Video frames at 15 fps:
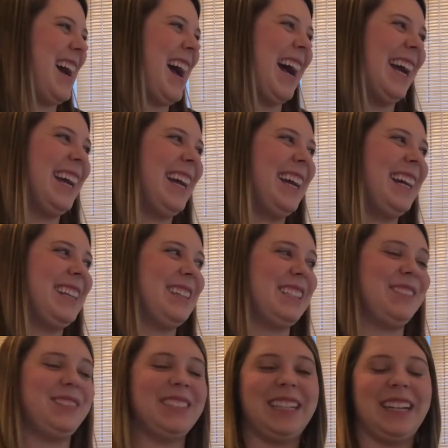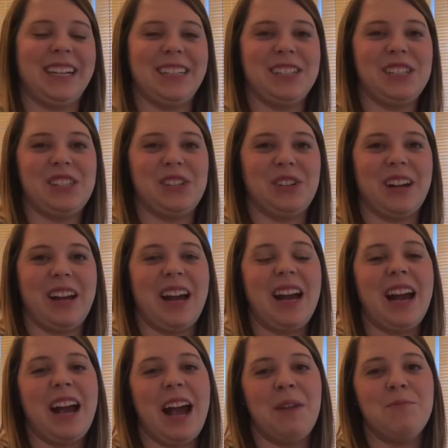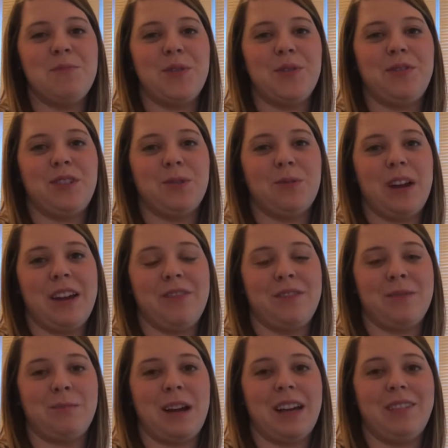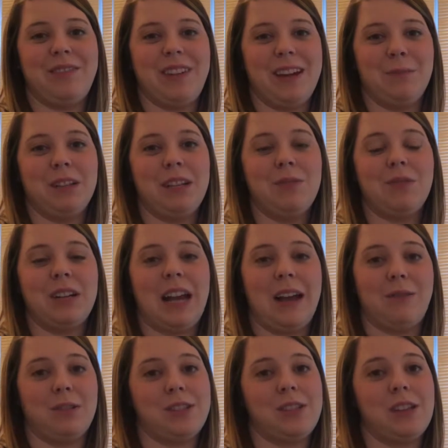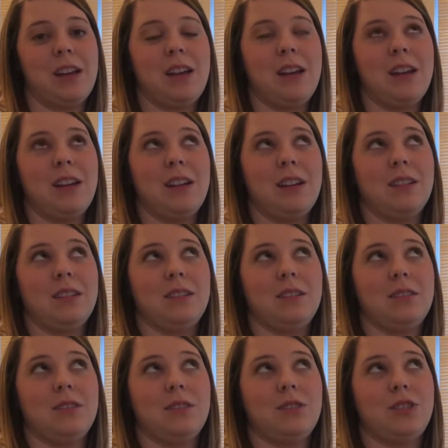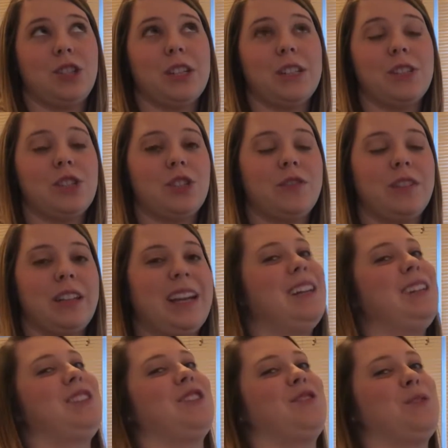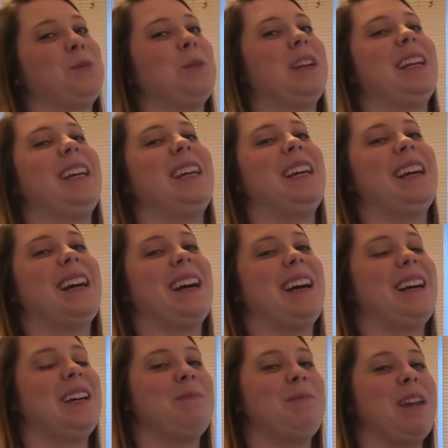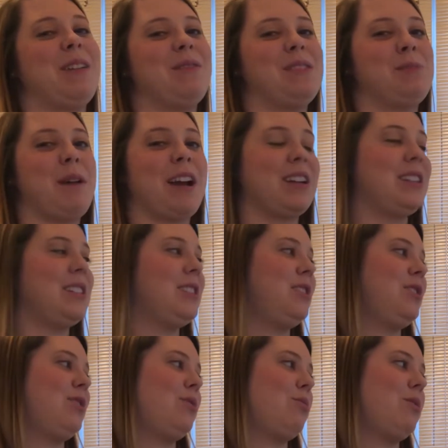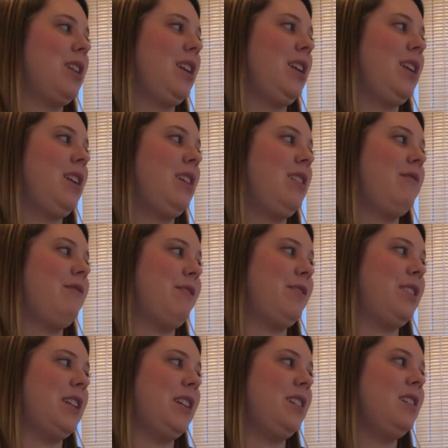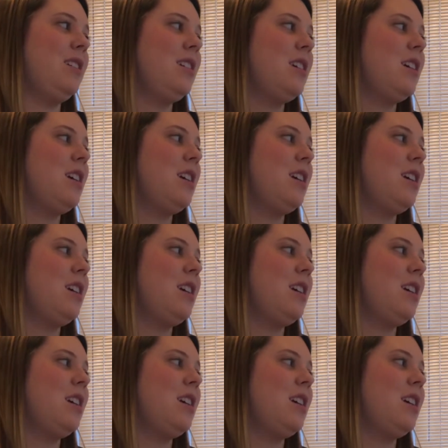I lived in Arizona. I moved away from my family when I was just over the age of 20. That was back in 2015.